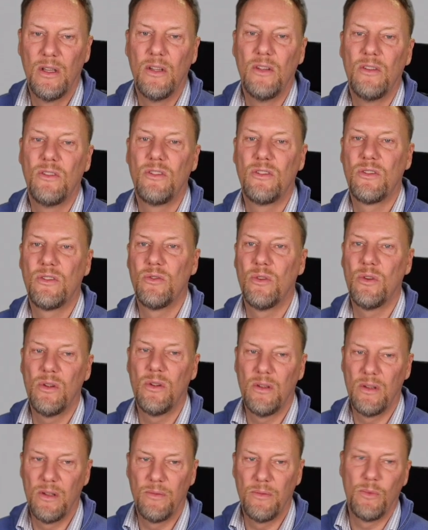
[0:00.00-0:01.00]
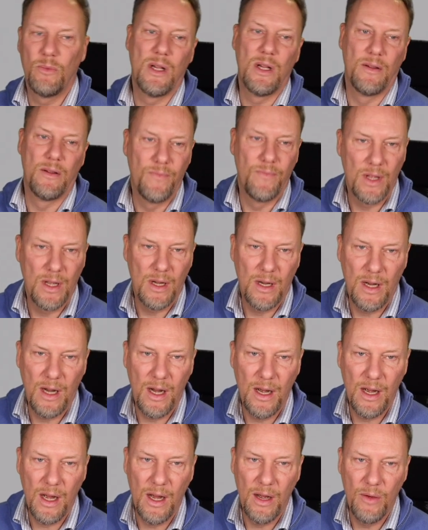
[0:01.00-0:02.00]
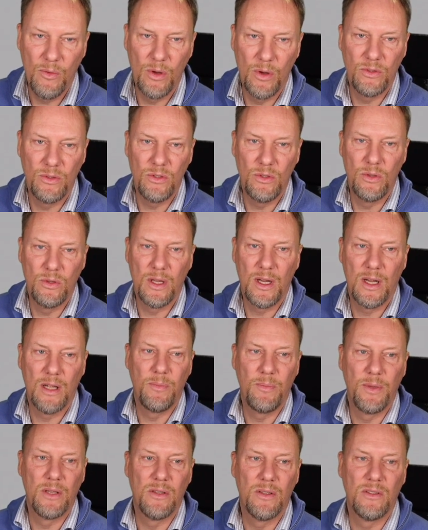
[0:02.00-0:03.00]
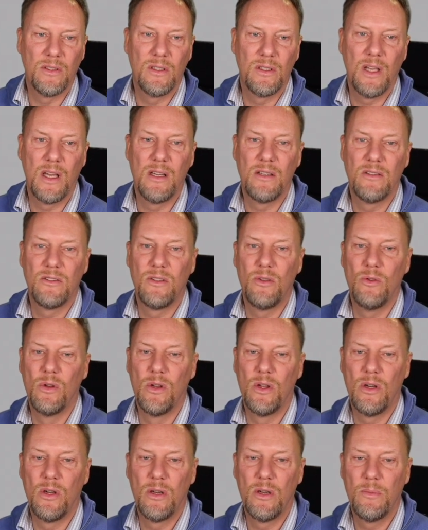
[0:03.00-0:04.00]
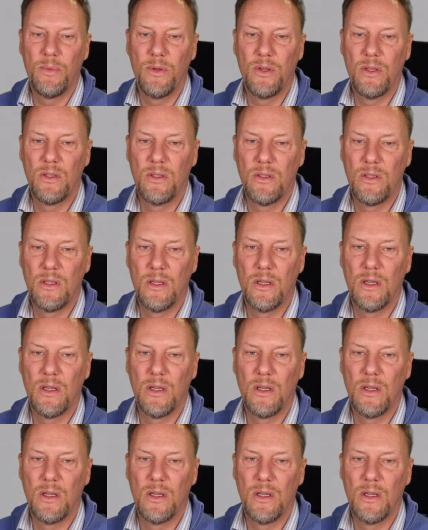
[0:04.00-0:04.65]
Scroll. Well, I won't do that because it takes too long. But